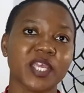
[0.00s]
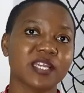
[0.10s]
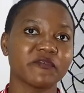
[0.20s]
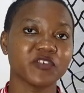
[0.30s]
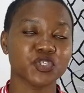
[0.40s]
we
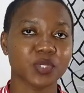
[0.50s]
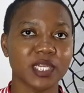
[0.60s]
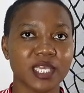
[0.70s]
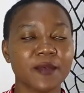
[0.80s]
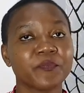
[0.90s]
can
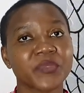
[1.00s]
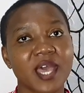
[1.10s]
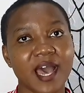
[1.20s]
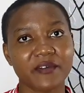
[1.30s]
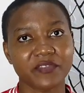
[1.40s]
visually
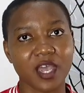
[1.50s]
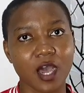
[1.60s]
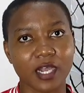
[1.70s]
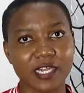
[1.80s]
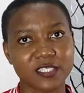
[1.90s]
have the
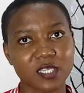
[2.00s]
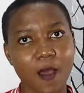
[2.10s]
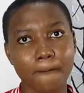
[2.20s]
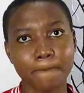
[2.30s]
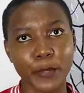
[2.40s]
hourglass
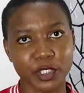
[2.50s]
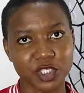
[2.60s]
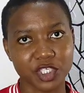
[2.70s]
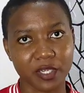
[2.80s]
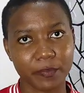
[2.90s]

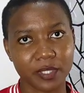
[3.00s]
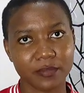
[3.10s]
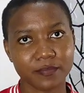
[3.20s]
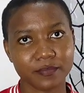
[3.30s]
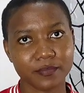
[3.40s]
body shape.
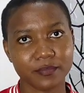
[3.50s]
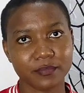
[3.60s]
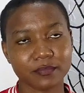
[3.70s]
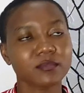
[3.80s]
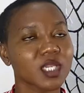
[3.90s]

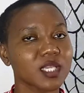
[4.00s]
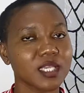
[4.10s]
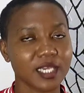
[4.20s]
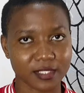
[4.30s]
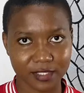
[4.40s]

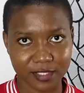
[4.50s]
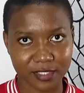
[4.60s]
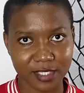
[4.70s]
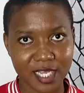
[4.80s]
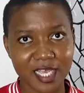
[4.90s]

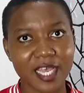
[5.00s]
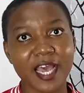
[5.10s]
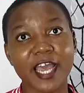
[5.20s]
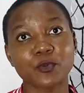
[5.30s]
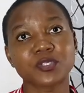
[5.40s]
Yes,
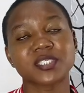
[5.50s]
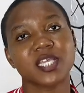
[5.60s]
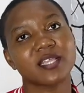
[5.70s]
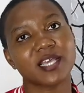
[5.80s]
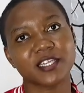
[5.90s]
I would
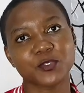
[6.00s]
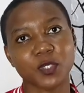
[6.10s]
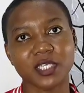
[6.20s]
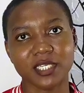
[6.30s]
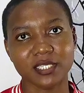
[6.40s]
say that is
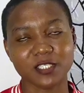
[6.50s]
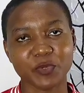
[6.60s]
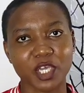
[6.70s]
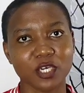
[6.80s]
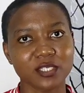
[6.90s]
what it
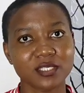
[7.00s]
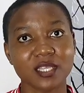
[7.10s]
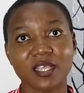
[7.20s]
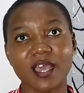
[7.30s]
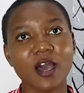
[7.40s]
is
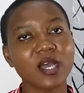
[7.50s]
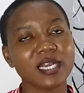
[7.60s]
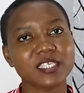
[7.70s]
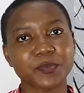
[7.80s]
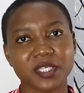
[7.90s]
because the
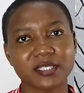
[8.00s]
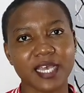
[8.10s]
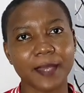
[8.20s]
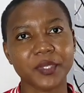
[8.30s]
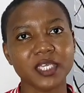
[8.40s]
hourglass body
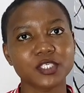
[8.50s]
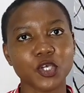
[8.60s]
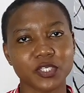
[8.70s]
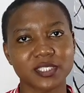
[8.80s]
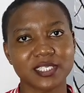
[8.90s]
type
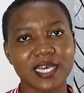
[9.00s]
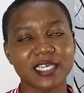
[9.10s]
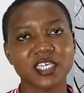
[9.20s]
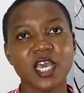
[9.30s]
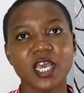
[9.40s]
is
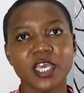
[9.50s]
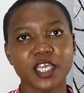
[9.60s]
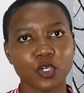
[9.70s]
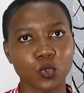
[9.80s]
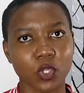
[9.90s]
considered
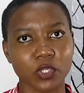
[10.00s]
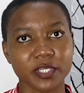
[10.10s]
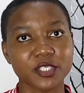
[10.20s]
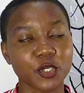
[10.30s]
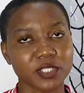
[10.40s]

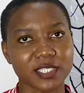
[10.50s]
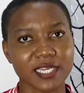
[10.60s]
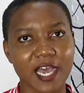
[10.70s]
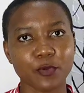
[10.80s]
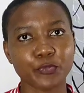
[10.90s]
equal, is
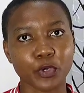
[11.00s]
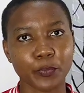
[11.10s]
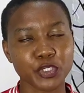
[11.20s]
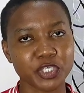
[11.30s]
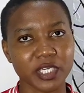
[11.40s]
considered
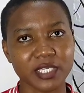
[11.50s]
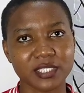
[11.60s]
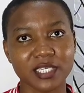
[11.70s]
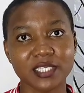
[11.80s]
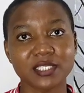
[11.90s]

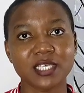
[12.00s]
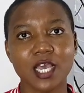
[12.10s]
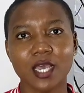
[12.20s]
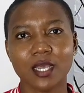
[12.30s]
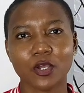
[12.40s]
proportionate, is
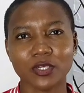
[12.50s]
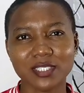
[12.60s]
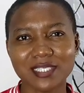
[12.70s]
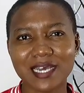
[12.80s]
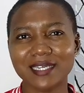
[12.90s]

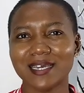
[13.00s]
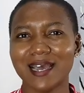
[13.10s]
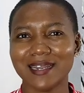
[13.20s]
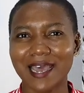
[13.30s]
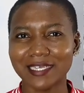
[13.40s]
considered
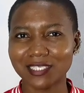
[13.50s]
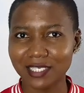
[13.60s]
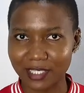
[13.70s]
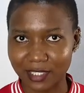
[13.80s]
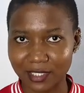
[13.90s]
an
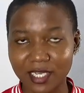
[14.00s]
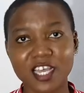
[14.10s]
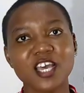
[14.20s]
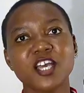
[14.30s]
ideal